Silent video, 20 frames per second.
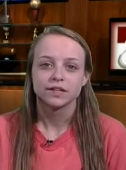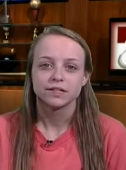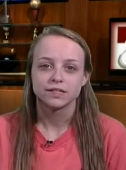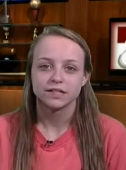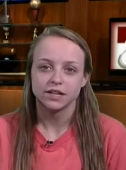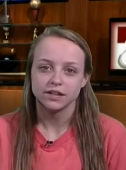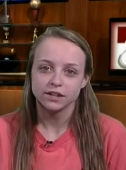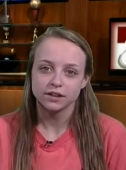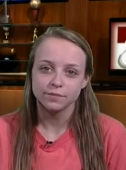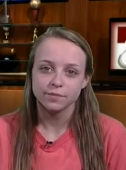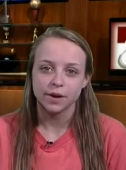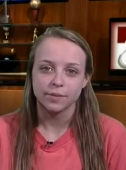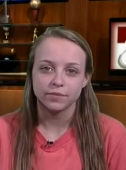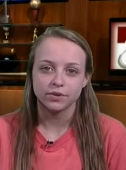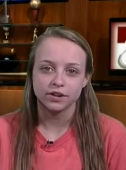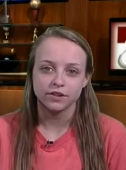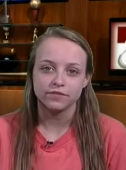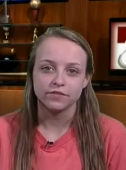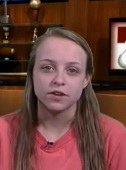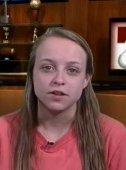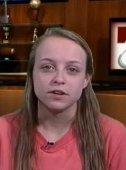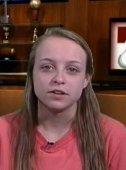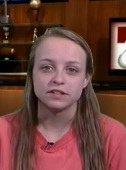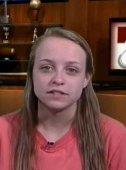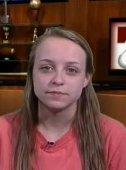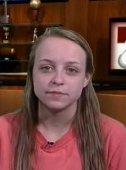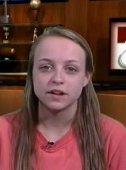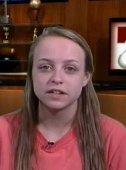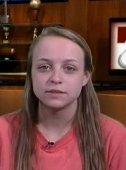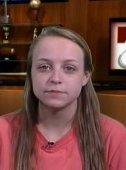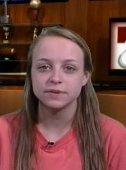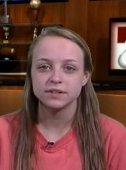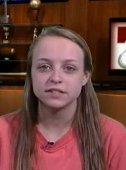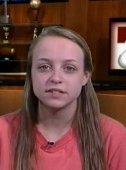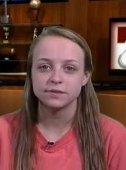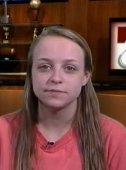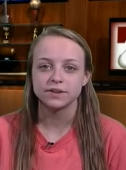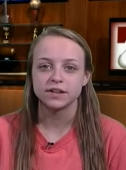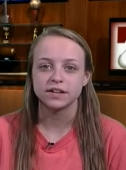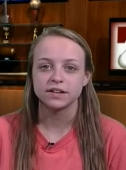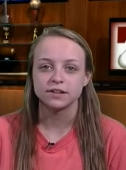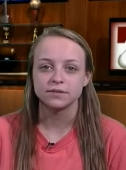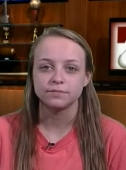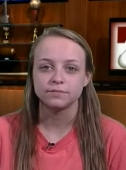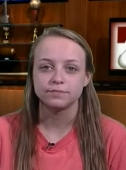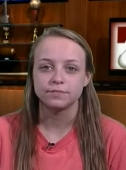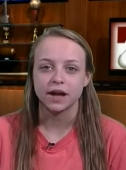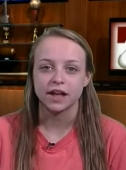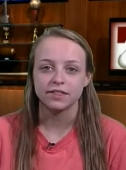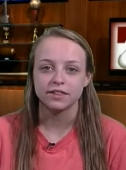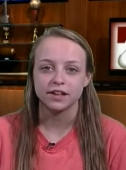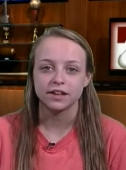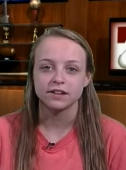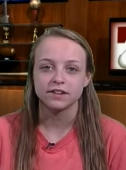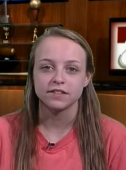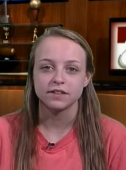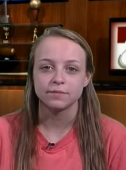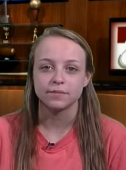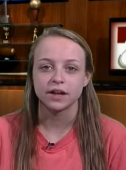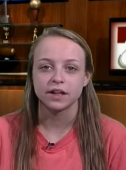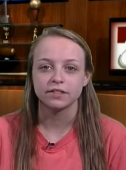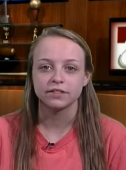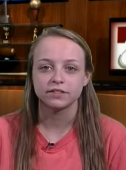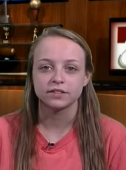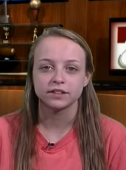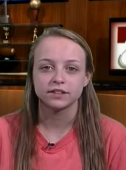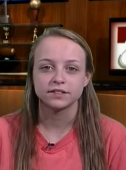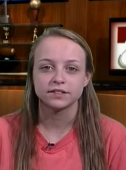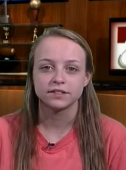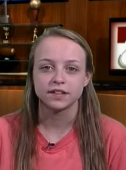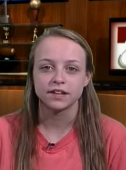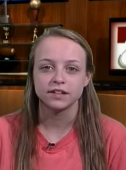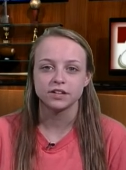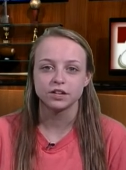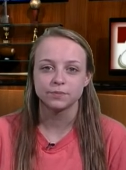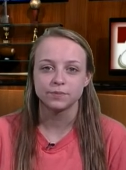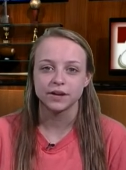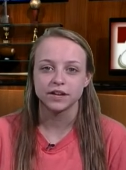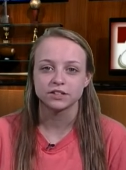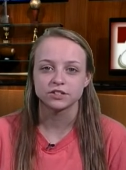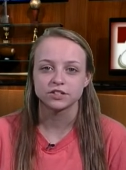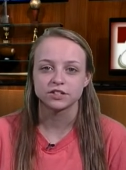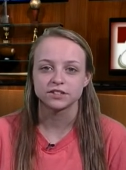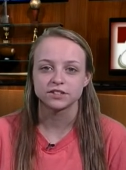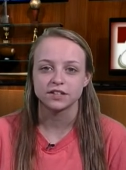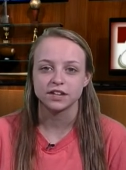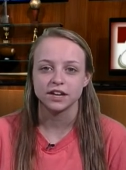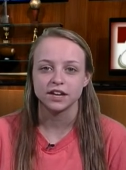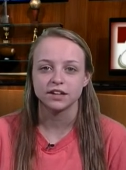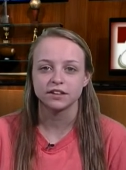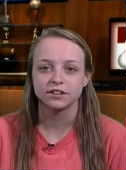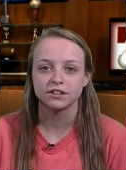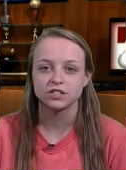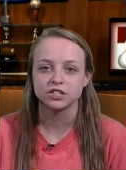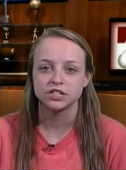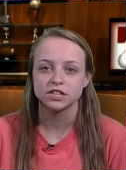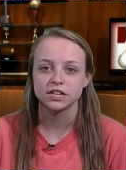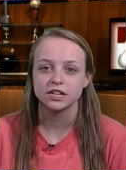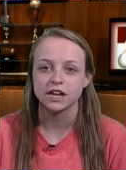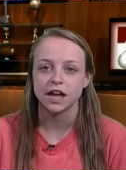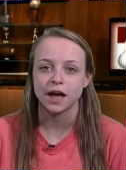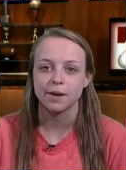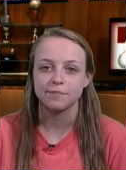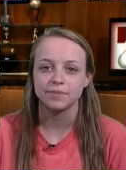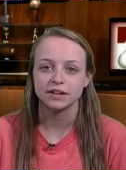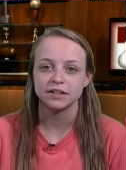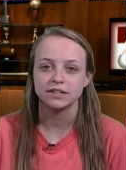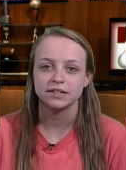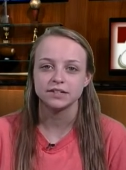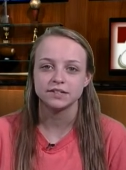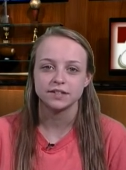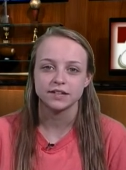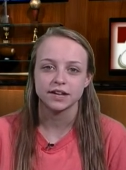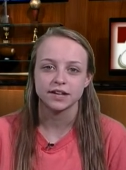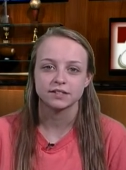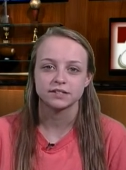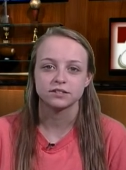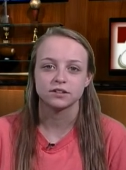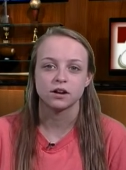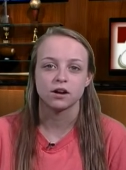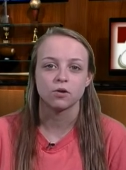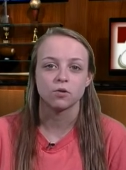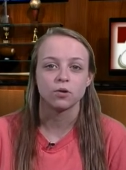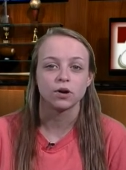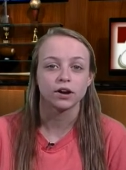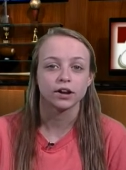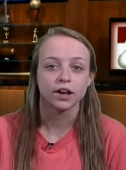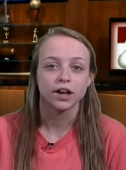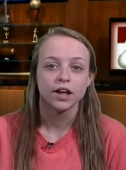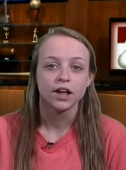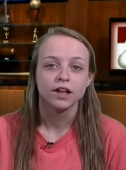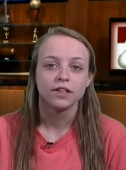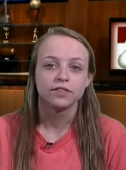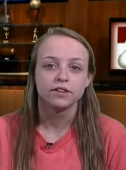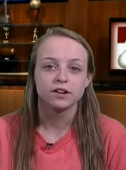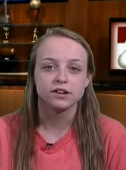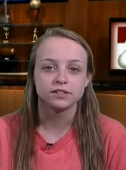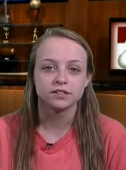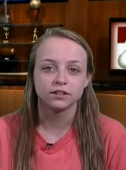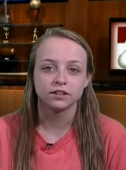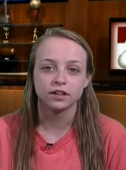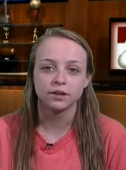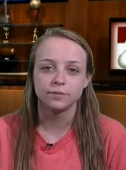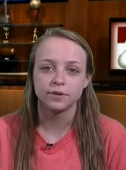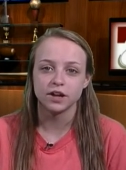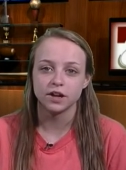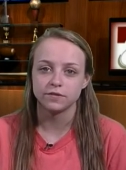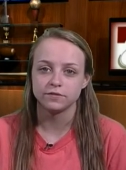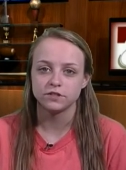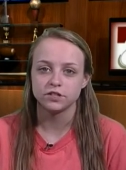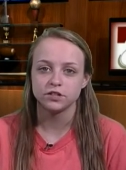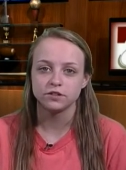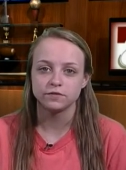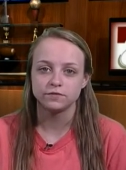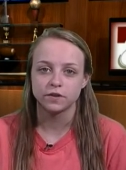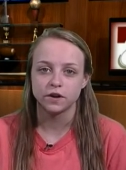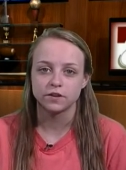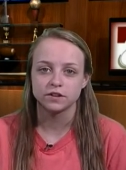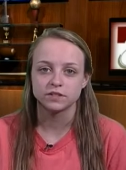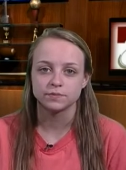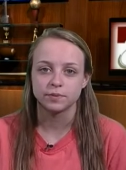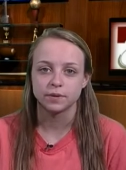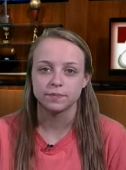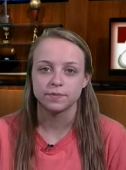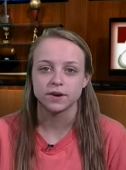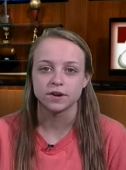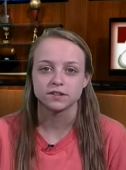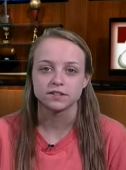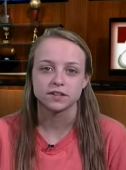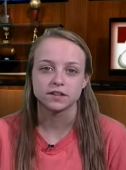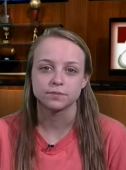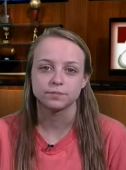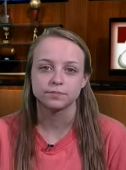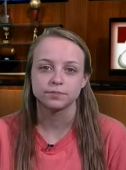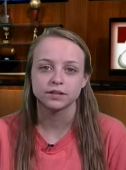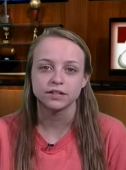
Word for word: Senior memory photos must be submitted by the end of the month. Send your pictures to englisht at btcs.org. There is a limit of two photos per person.